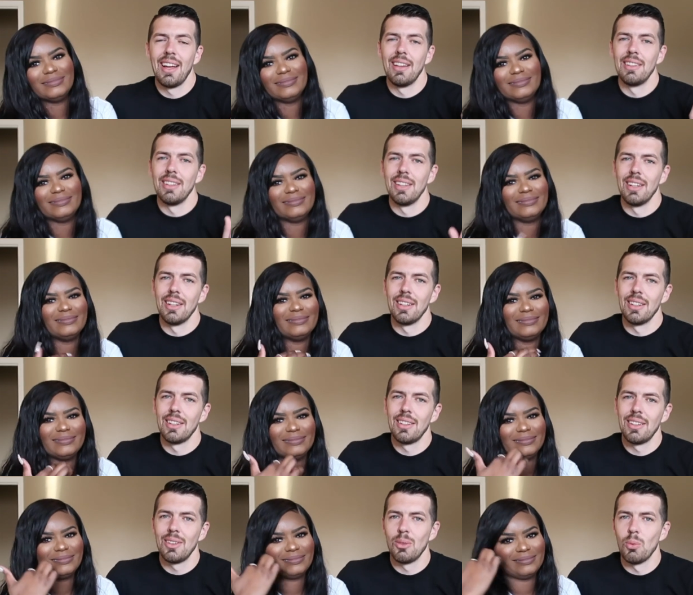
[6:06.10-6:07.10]
Speaker 1: and then
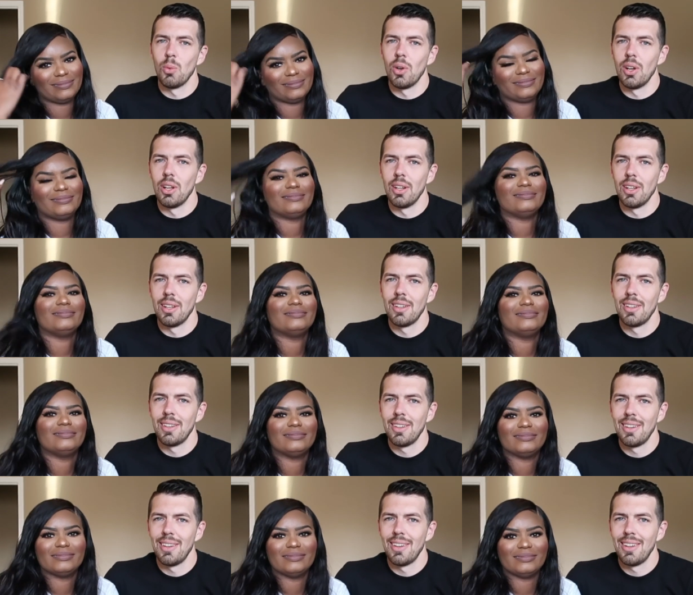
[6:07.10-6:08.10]
one,
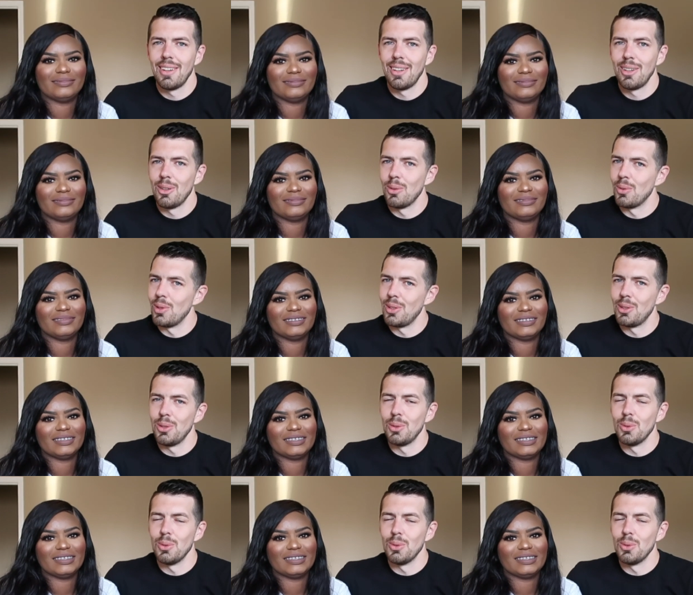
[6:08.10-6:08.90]
one